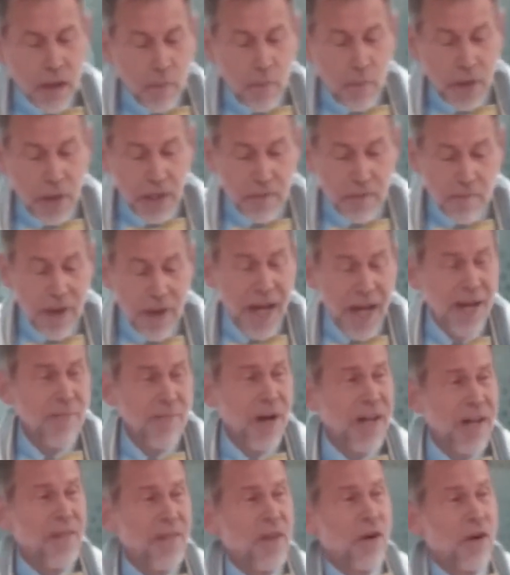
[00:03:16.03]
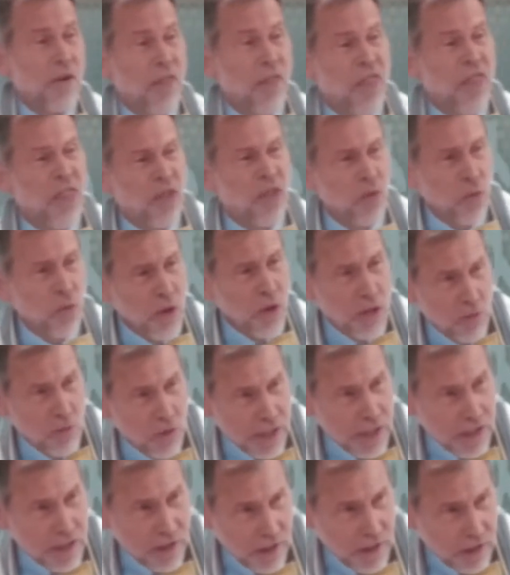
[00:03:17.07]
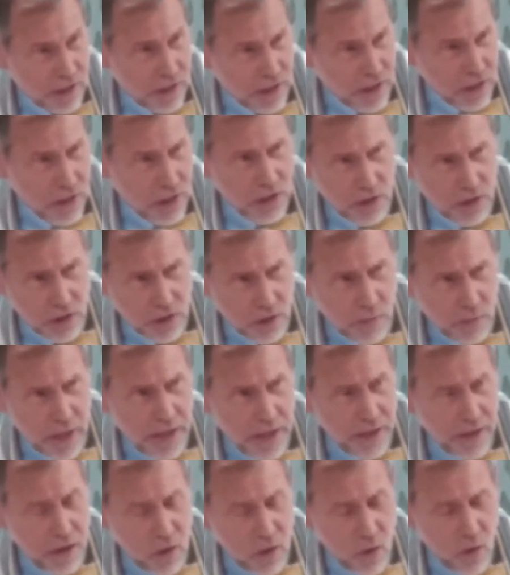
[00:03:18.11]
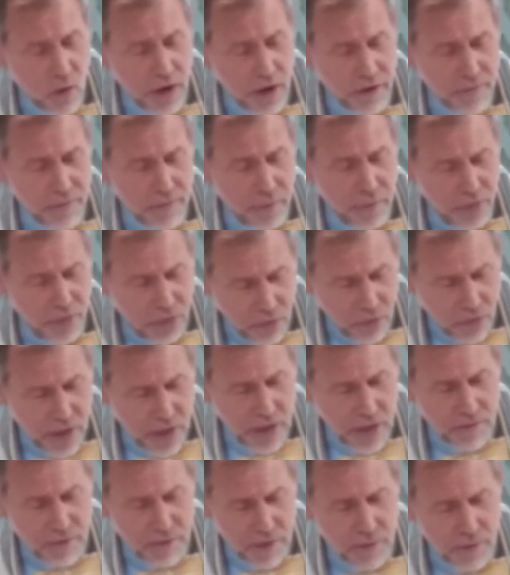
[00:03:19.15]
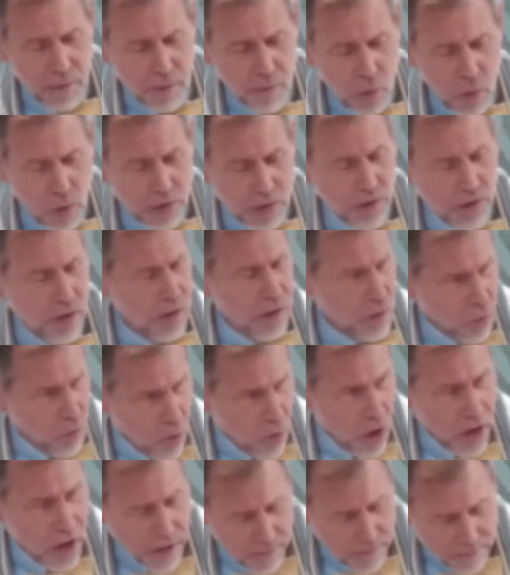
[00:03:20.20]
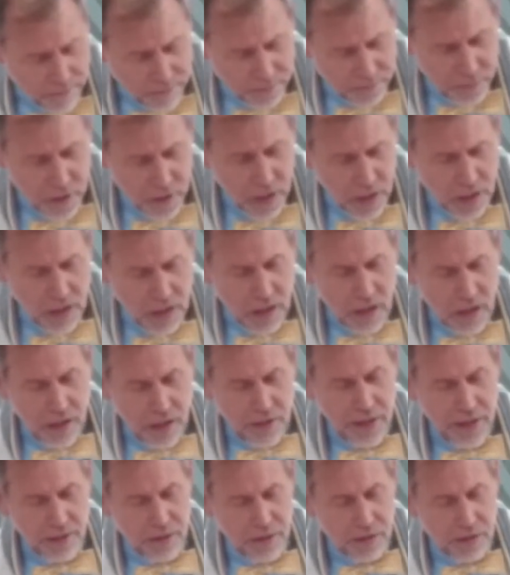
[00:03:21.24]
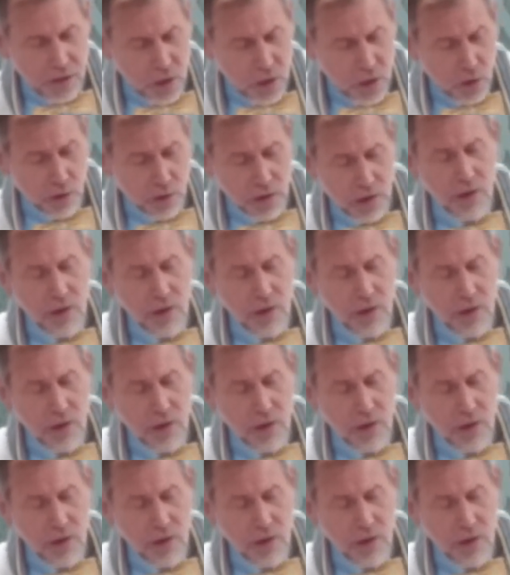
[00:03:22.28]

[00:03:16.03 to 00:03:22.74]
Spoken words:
But in my mind, there are three recent decisions by the court, three of them, abortion is one, that the Jewish